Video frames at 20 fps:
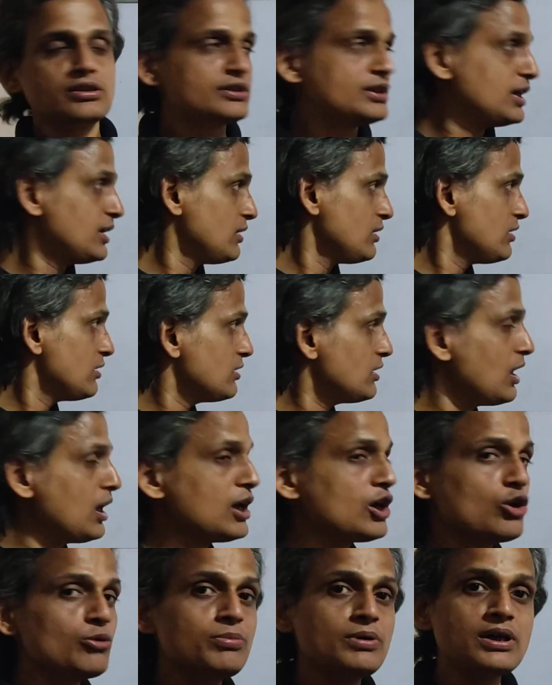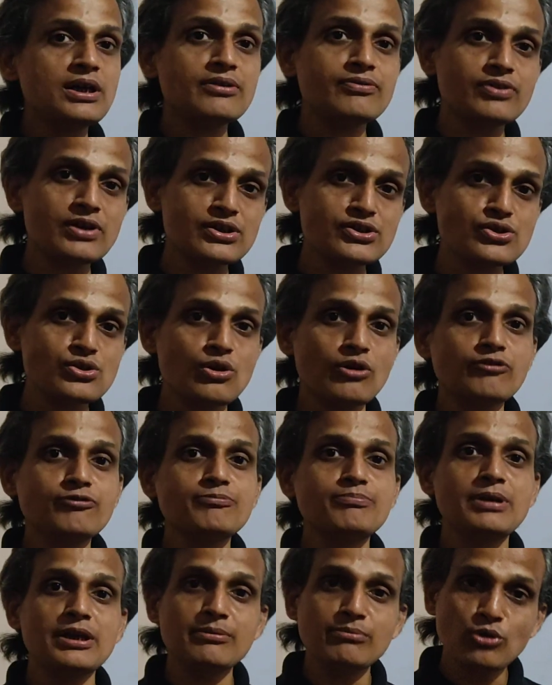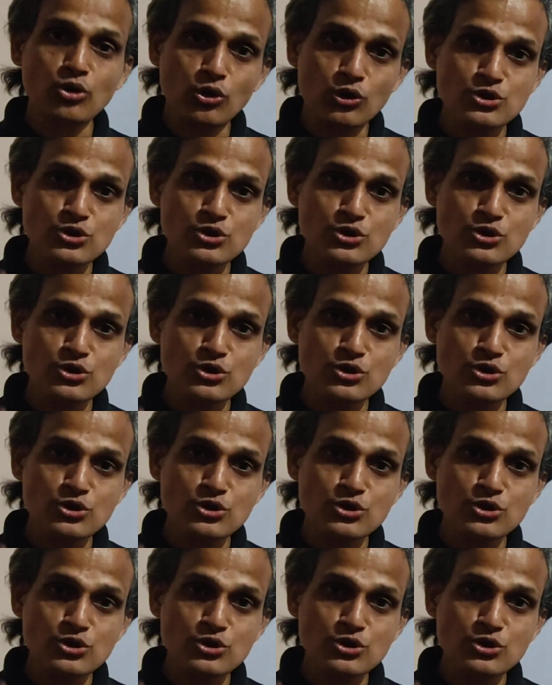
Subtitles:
then the allowable deflection of beam